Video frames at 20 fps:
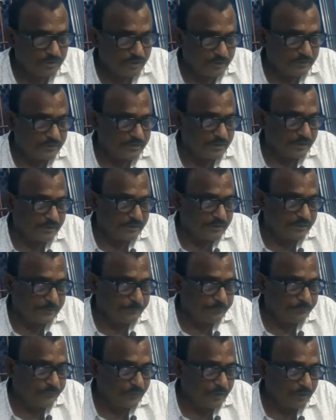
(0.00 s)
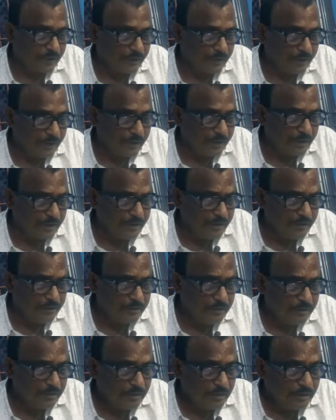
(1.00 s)
death. A,
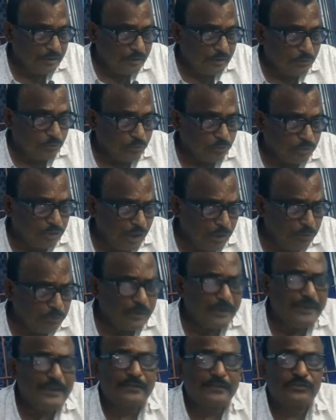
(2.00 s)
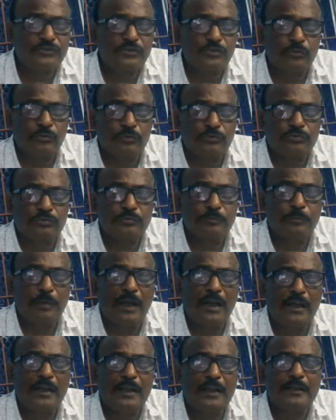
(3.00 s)
without an excuse, fired
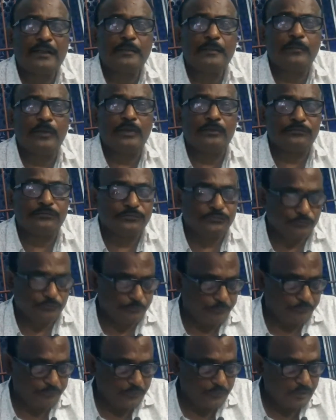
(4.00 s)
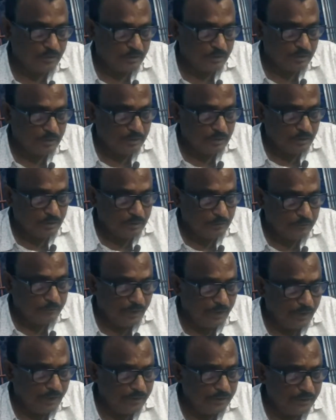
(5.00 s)
at a mouth. Fired